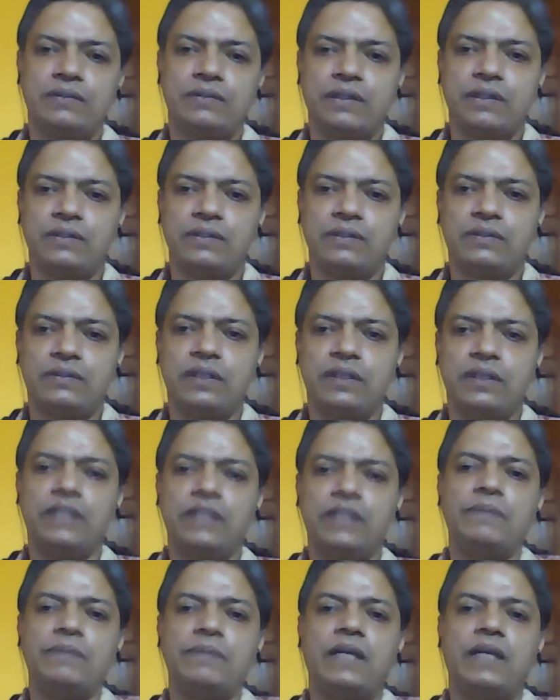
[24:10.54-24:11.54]
the
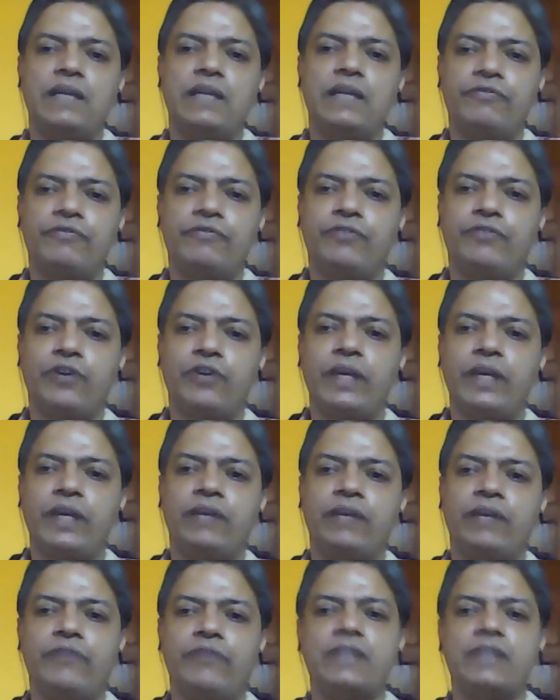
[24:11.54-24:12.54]
rhythmically flowing
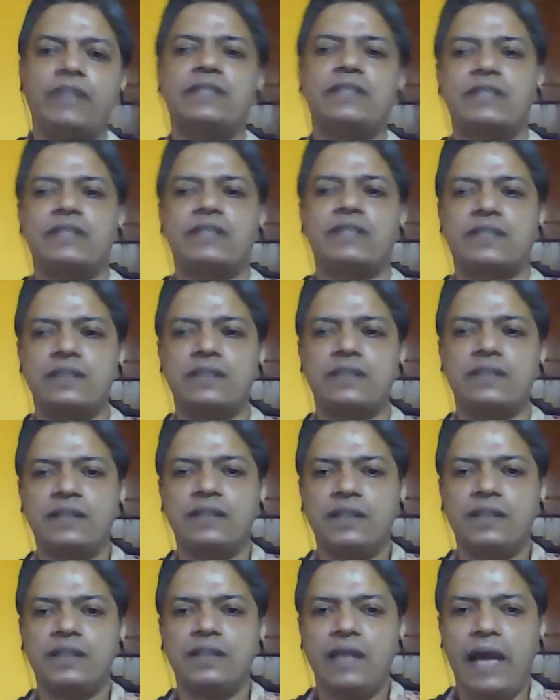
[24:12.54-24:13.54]
verses,
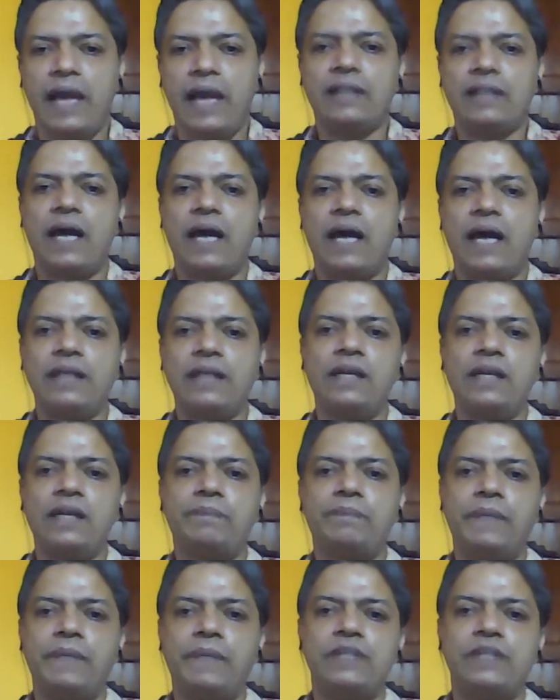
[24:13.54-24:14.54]
and the idyllic
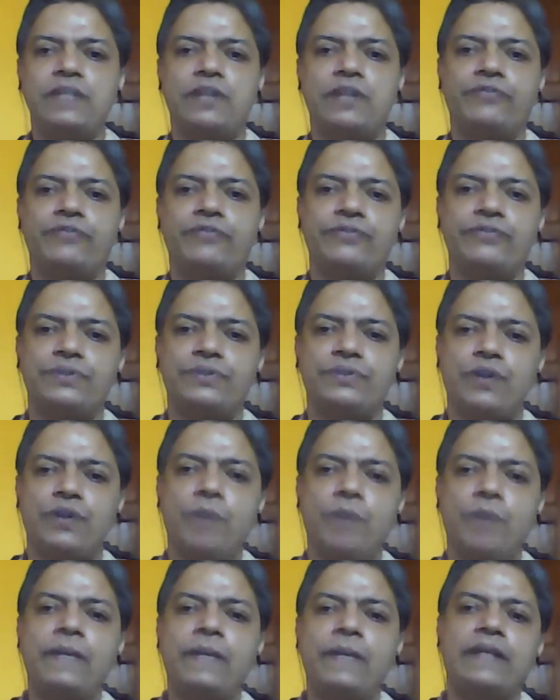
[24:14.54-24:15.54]
piece of
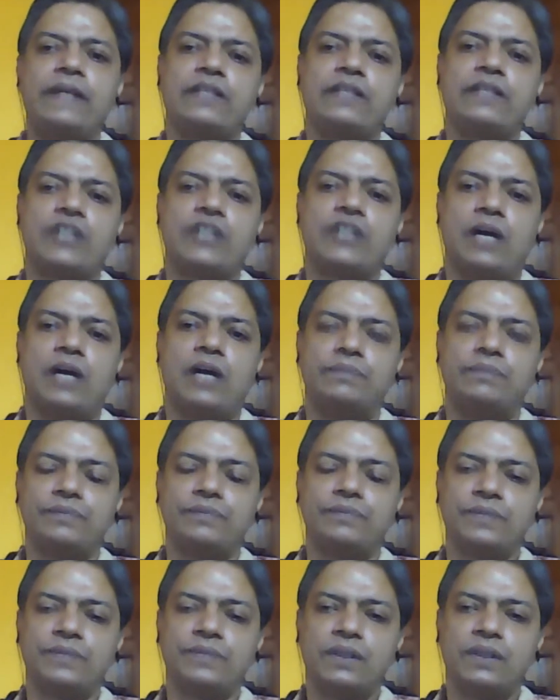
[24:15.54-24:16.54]
operatic charm.
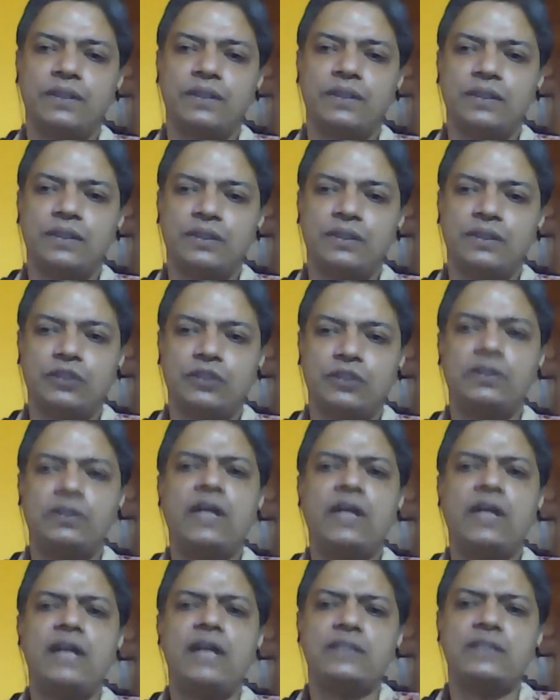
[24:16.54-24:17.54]

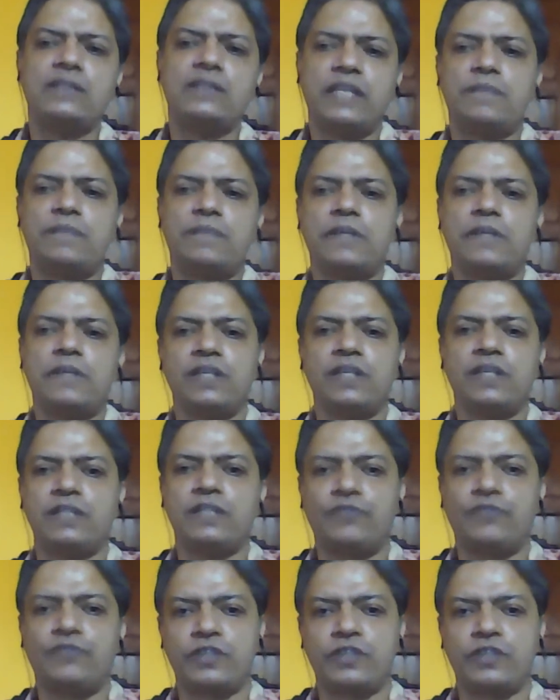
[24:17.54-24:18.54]
Sudraka's expression is
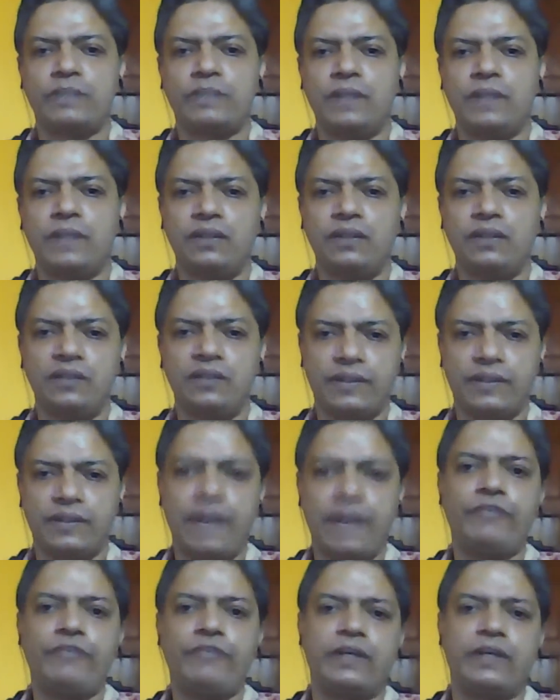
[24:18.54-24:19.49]
forcible, graphic,